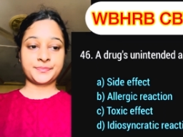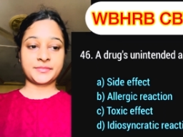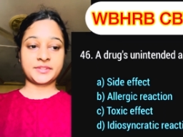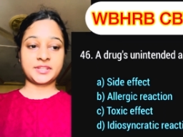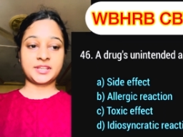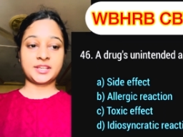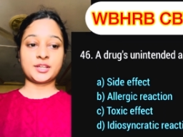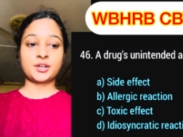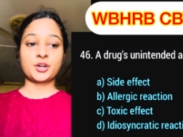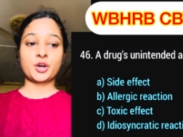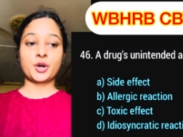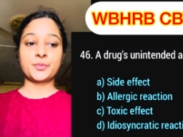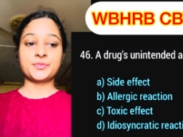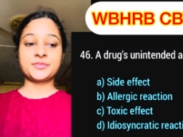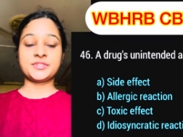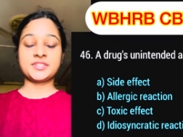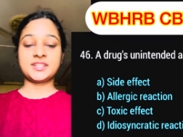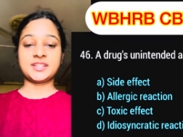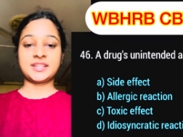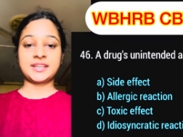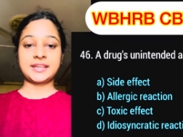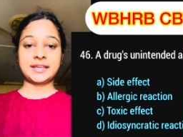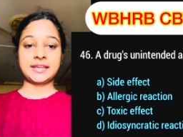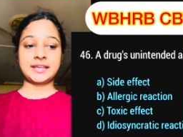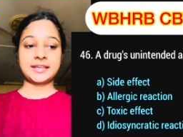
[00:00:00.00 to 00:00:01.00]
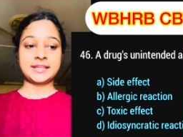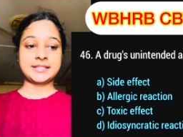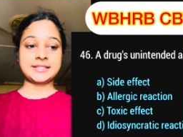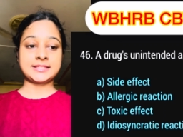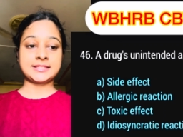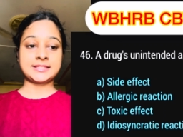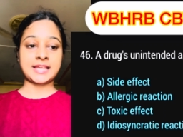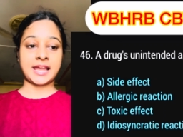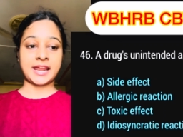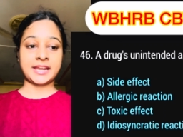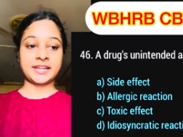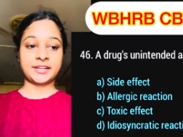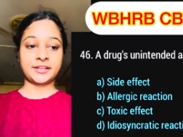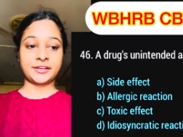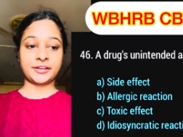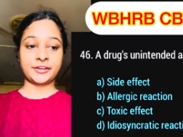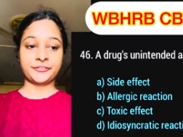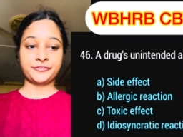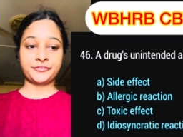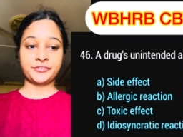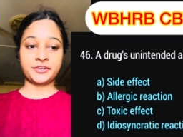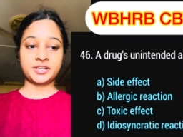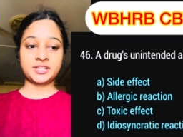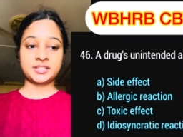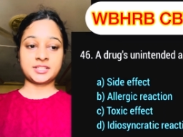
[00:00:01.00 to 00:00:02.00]
here option A is side
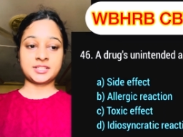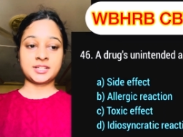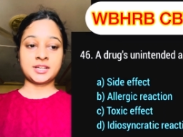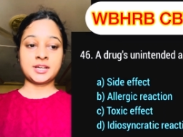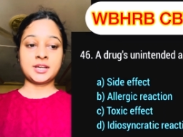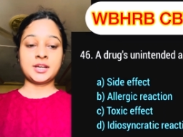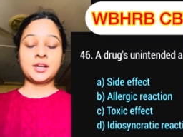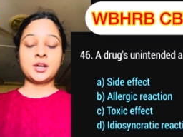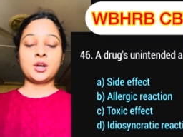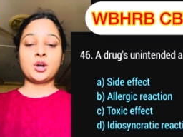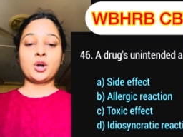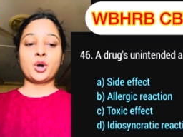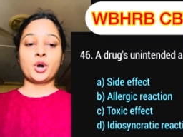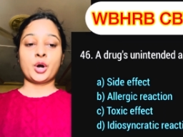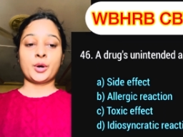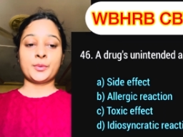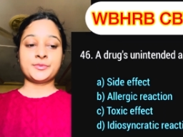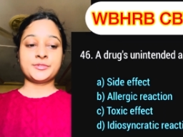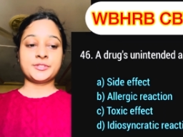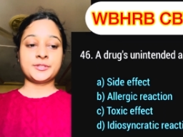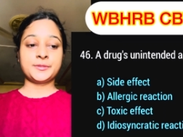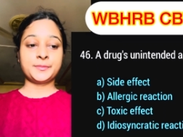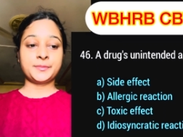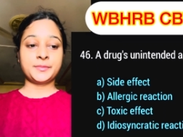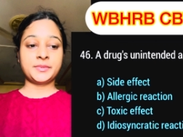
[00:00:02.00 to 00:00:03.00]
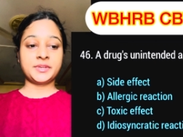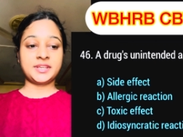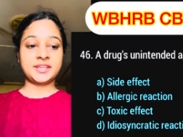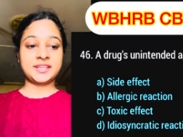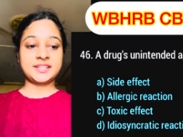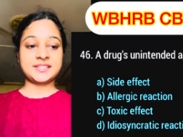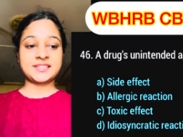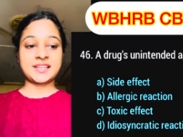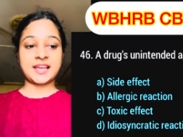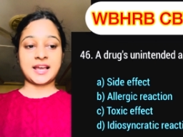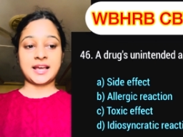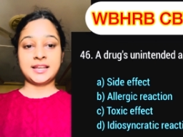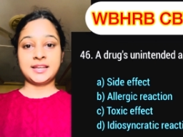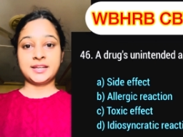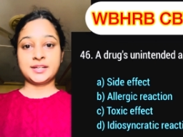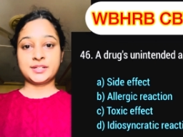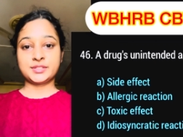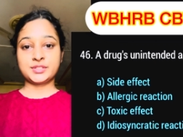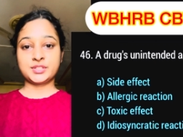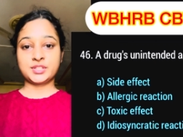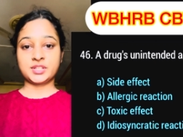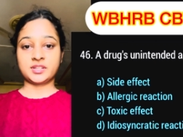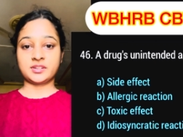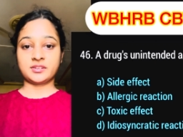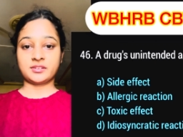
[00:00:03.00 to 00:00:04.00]
effect, option B is
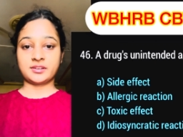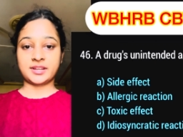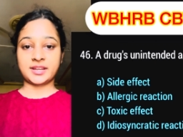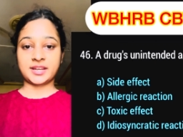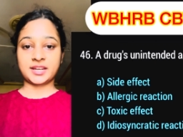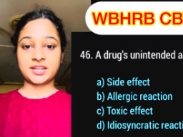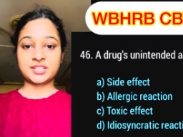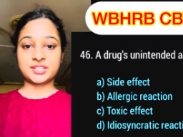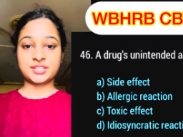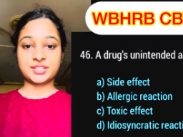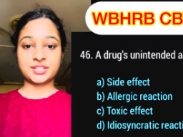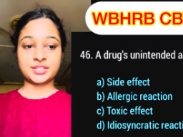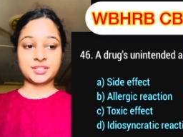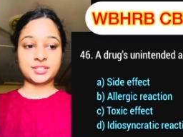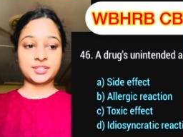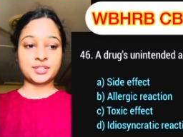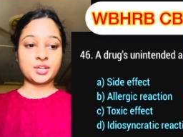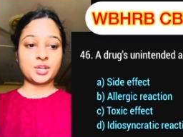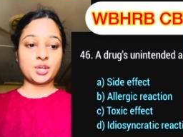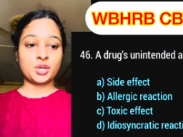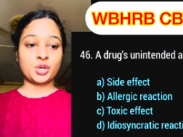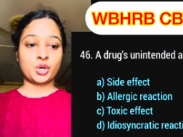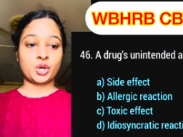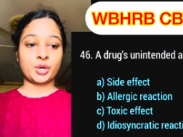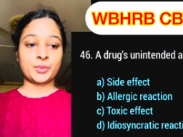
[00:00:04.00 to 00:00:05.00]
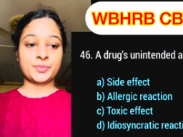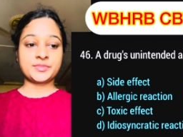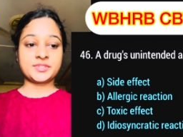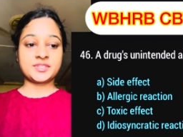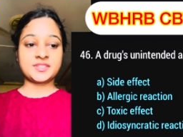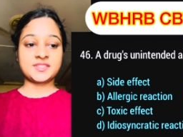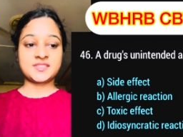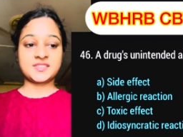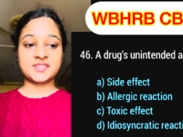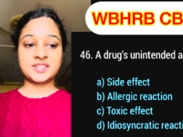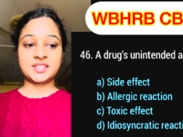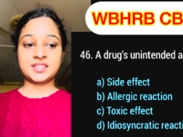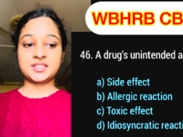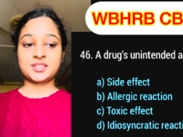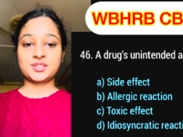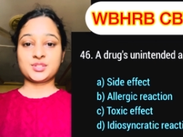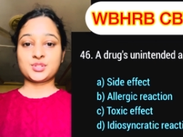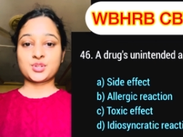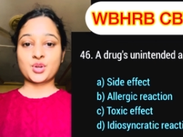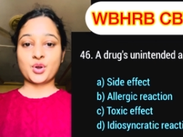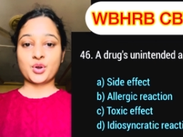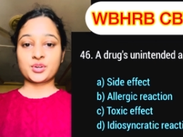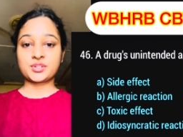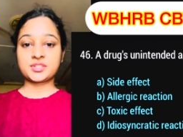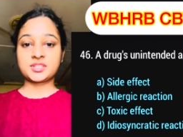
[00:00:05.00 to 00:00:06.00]
allergic reaction, option C is
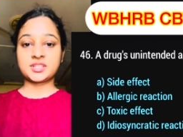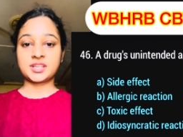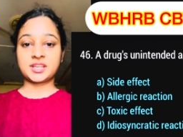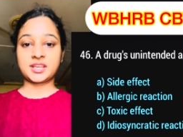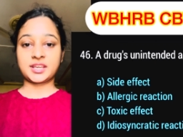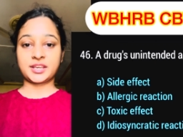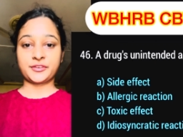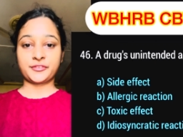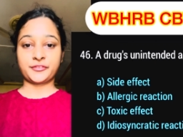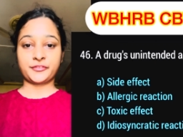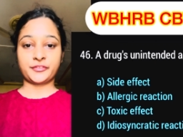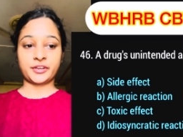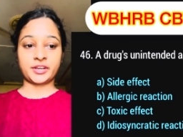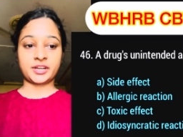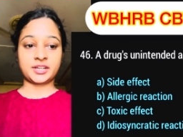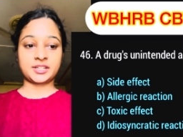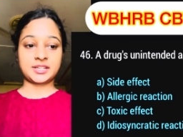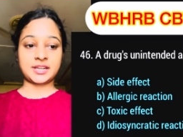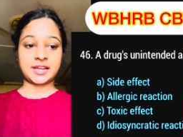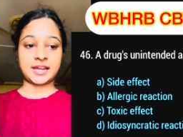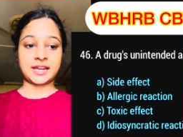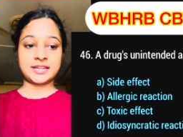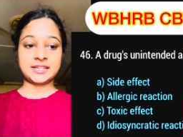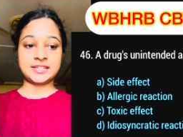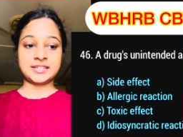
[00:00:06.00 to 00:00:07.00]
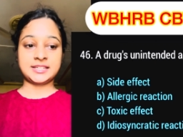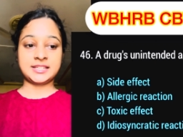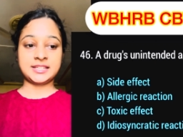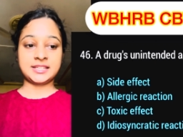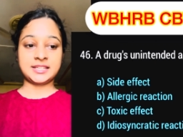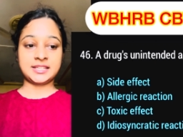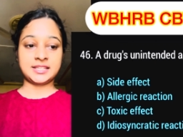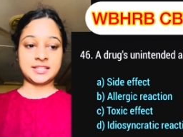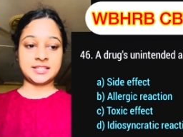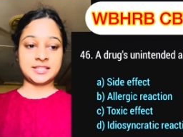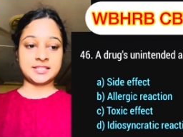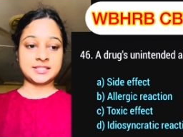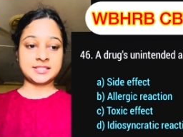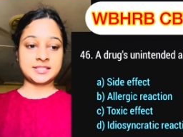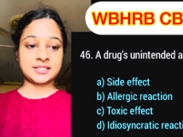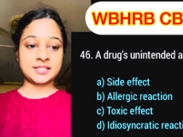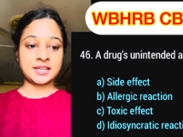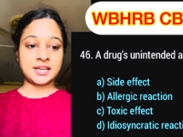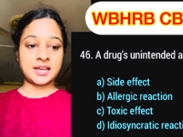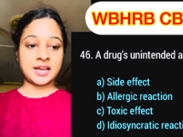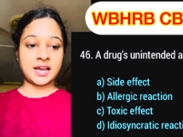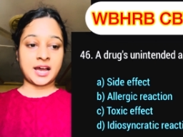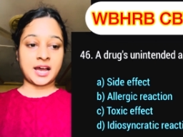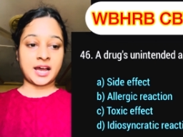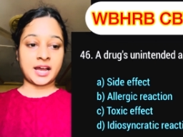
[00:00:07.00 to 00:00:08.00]
toxic effect and D is
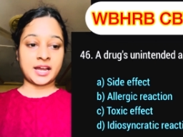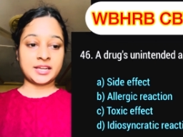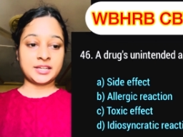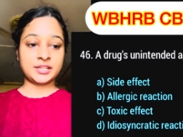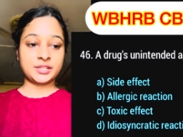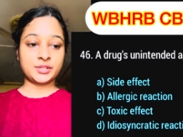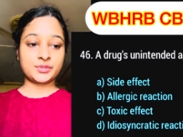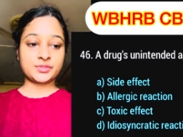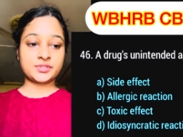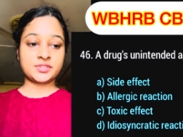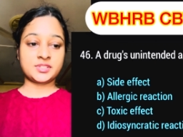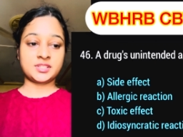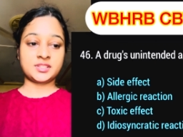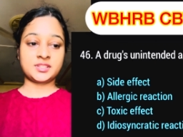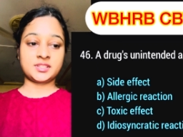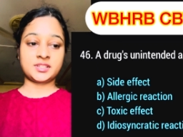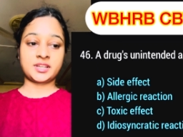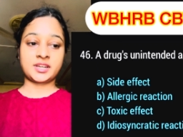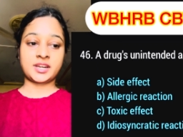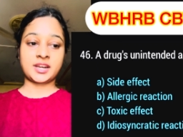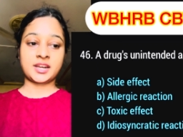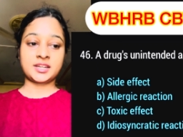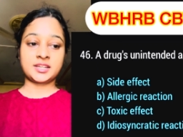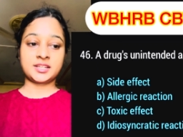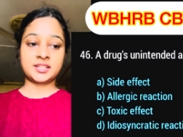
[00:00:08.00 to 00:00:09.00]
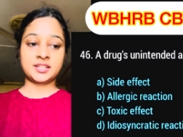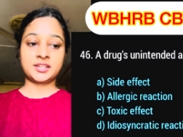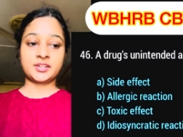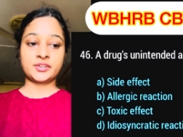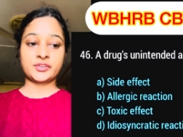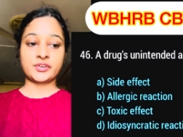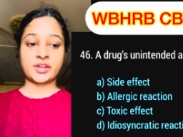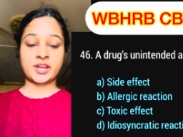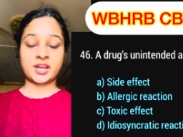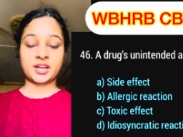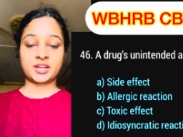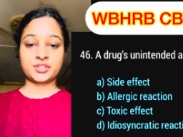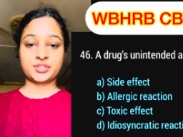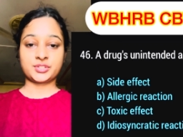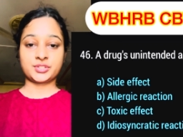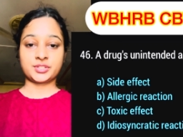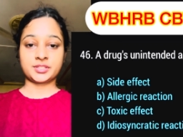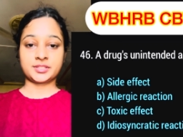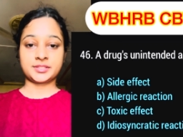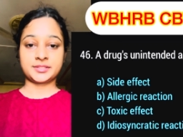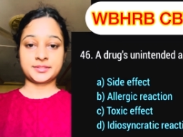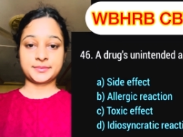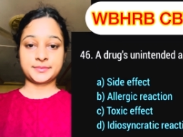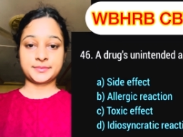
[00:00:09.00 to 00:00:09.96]
idiosyncratic reaction.